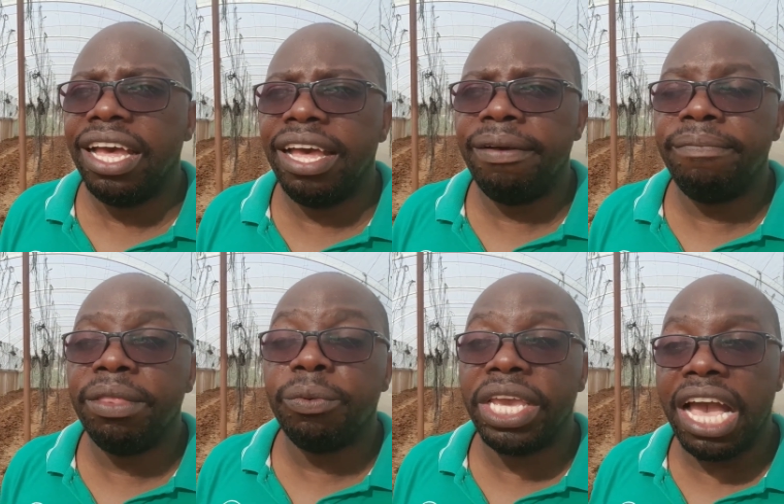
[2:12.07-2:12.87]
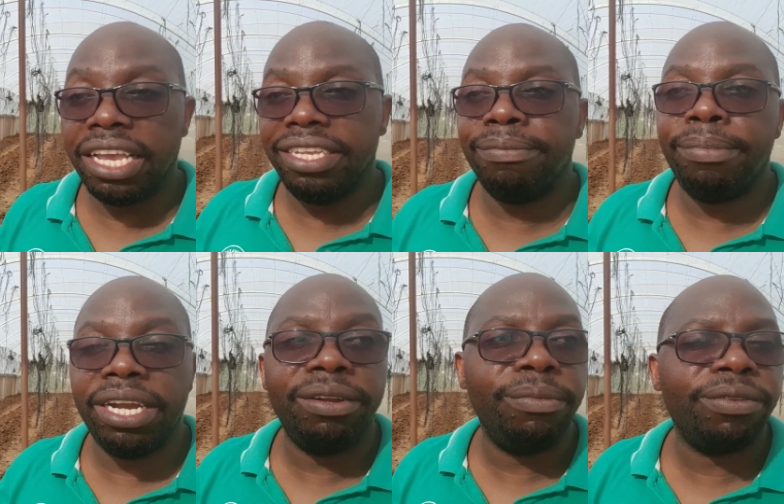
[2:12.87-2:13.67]
Um, we actually
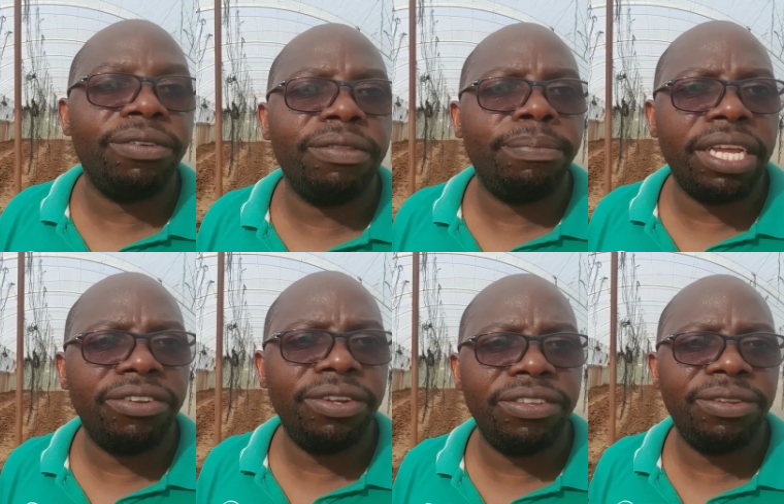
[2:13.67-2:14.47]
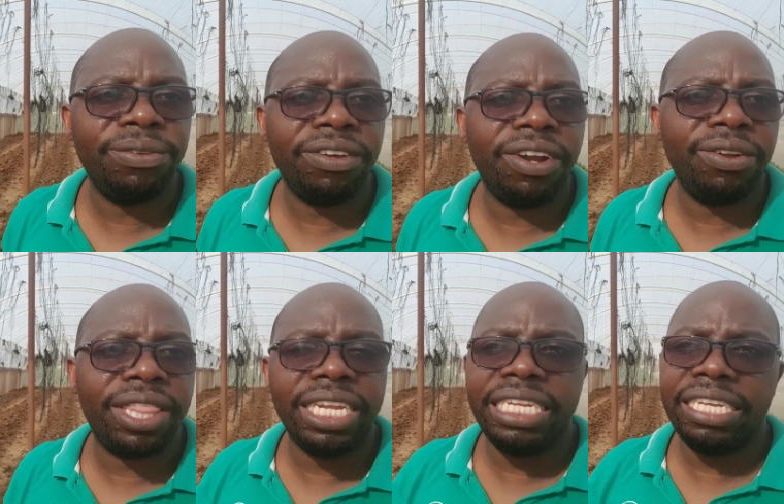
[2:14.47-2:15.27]
buried most of the plant residues
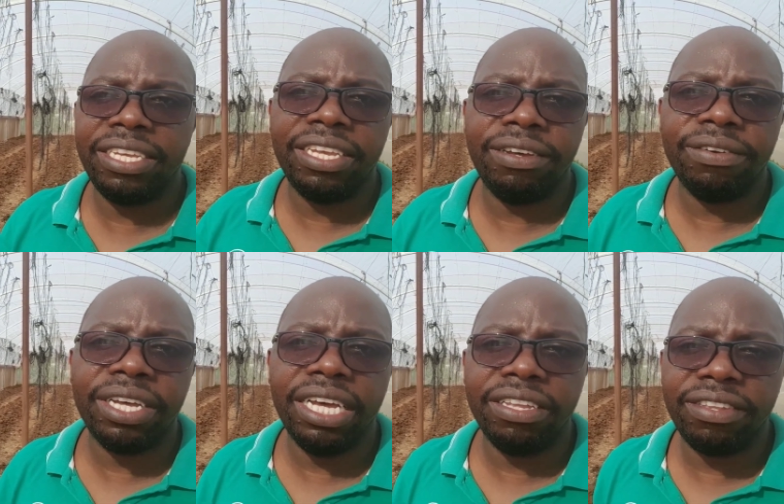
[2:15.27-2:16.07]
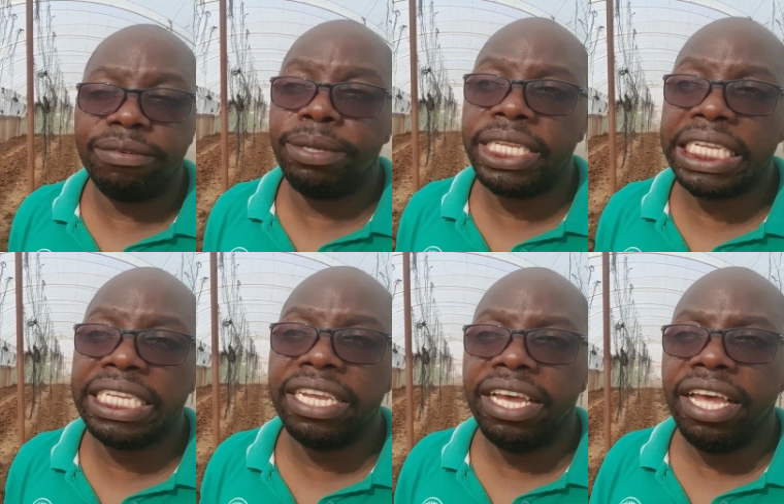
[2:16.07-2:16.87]
around 30, you know,
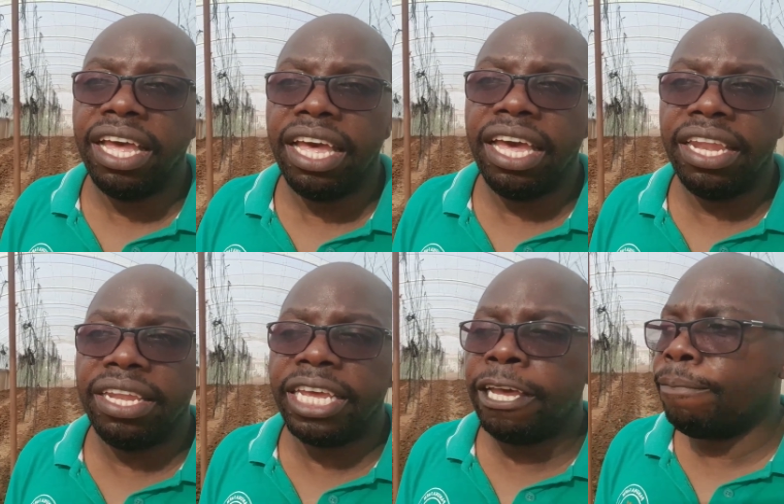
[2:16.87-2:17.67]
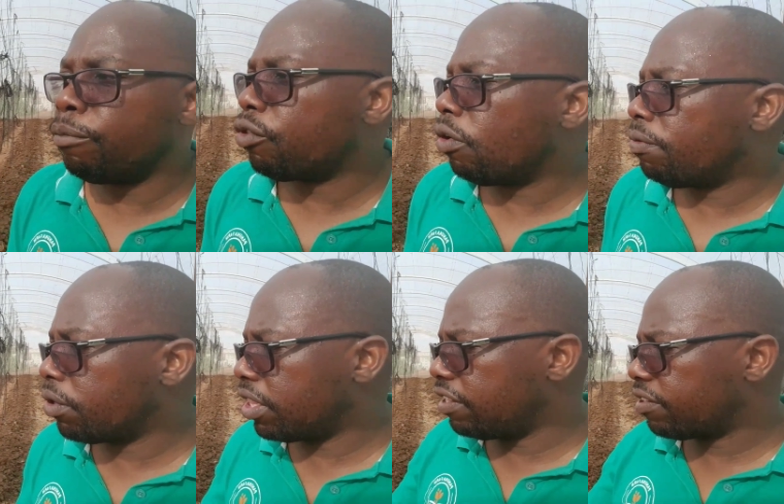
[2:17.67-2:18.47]
centimeters. And um, so
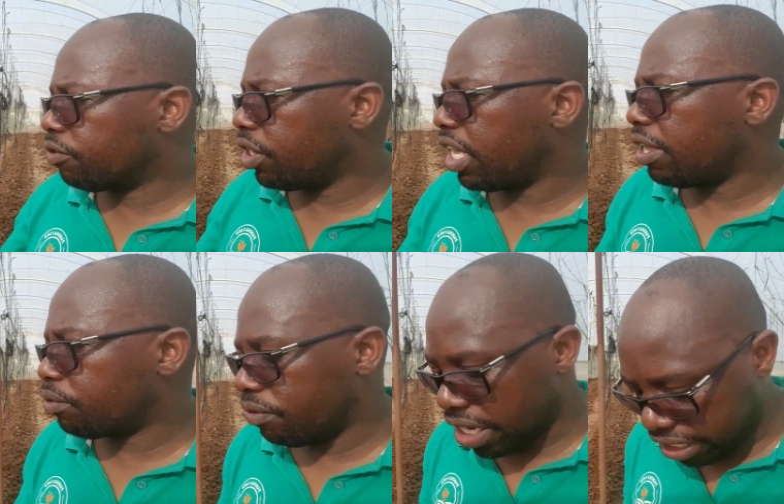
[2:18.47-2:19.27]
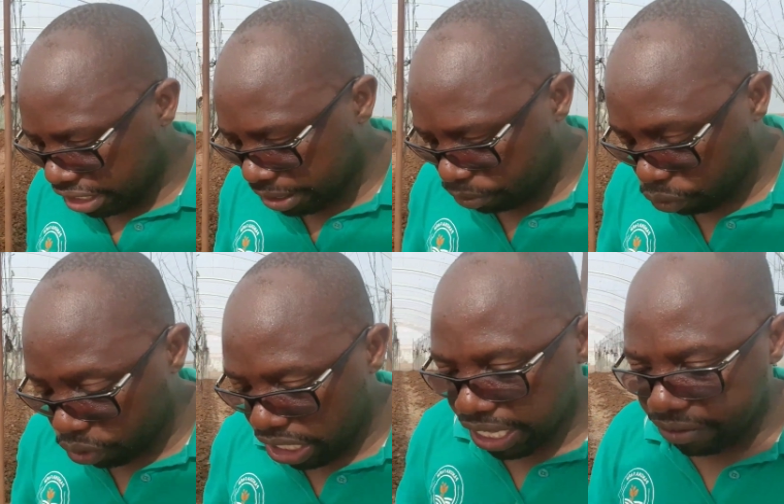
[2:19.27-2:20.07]
for this greenhouse, we've actually come to
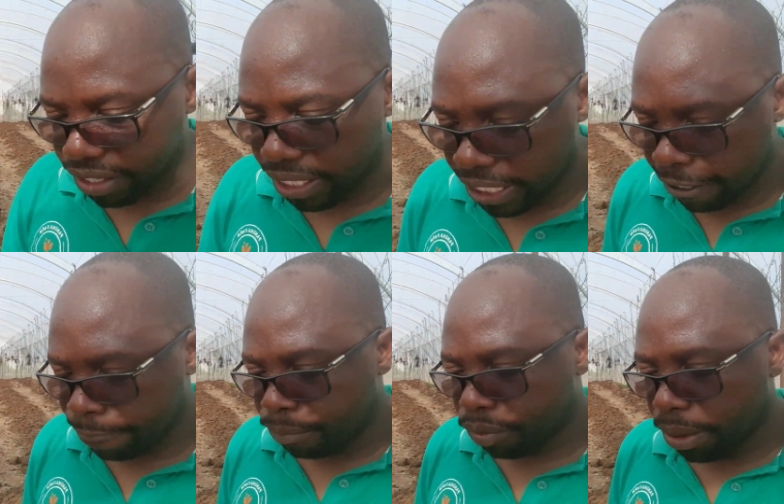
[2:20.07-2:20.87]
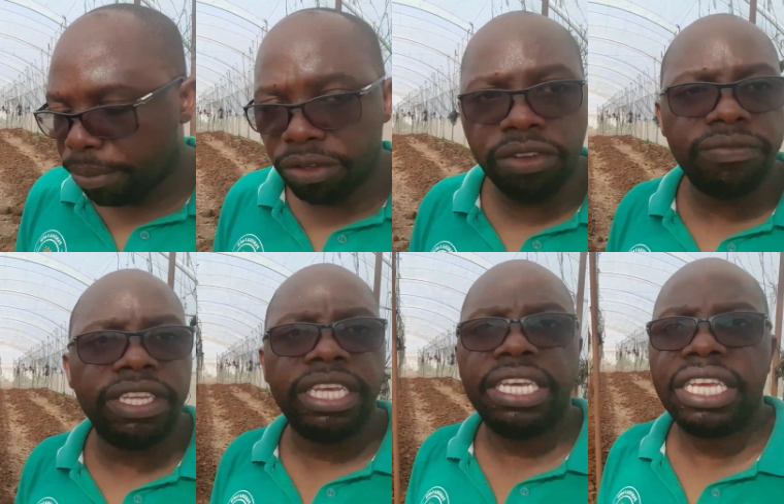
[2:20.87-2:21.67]
realize that um, most
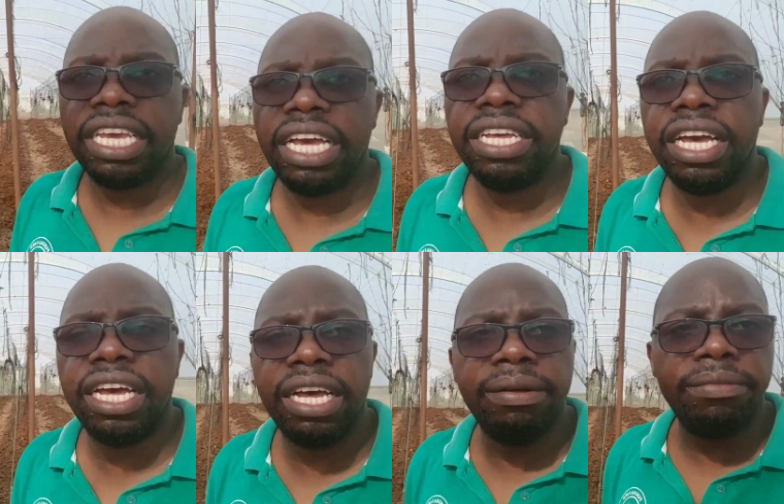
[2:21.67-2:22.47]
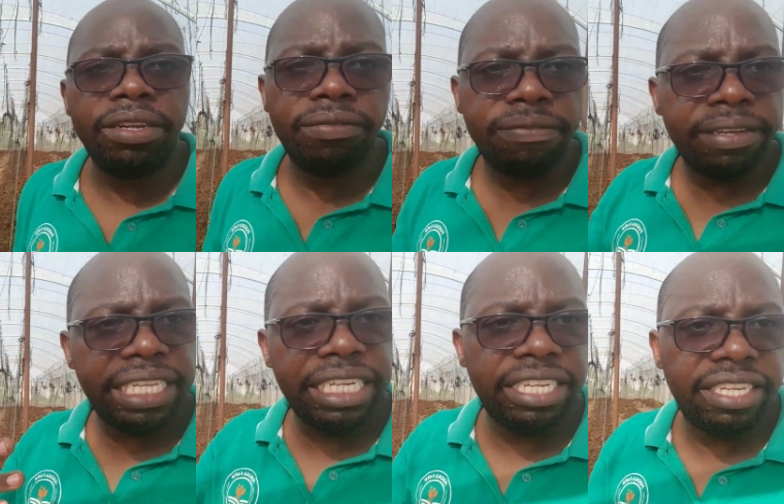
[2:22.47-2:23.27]
of the uh, um, you know the
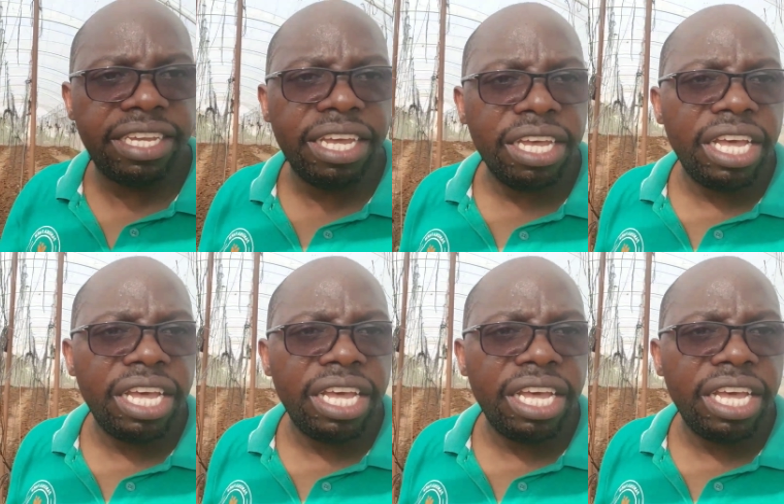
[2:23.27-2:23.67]
fertility